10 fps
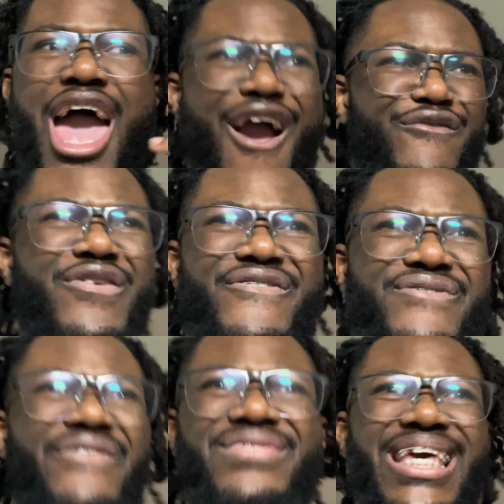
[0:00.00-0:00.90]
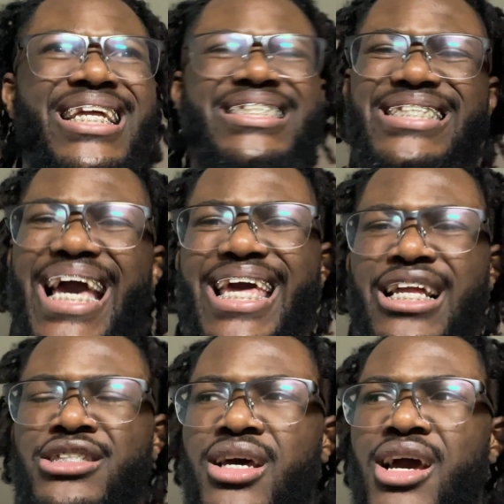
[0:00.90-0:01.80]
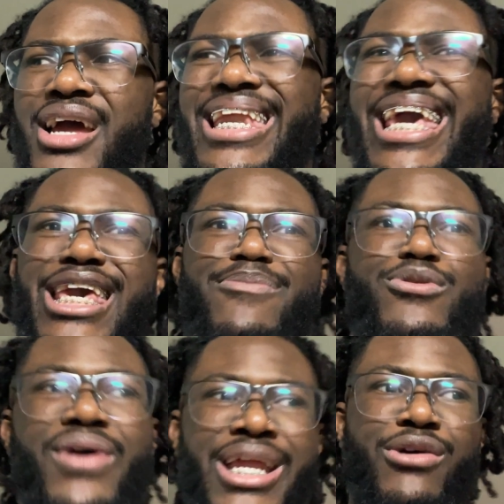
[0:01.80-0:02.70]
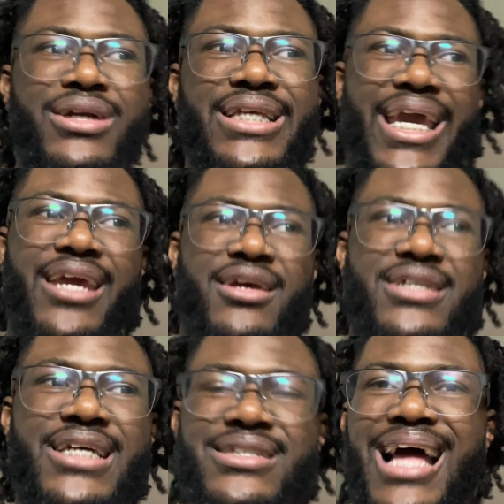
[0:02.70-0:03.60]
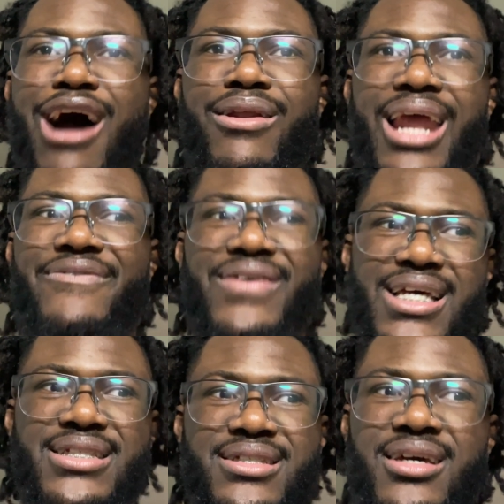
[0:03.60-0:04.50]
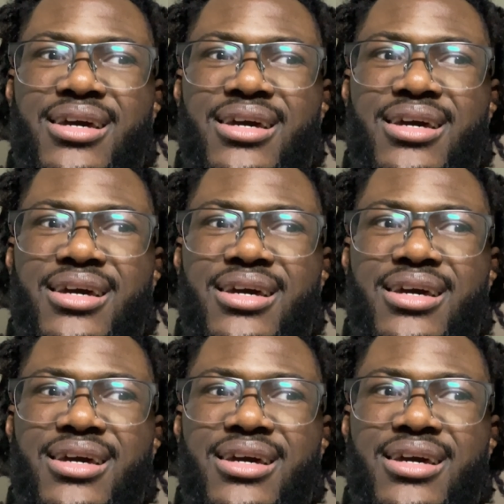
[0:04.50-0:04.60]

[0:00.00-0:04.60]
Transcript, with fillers: every 15 seconds to keep you entertained, because that's not how life is.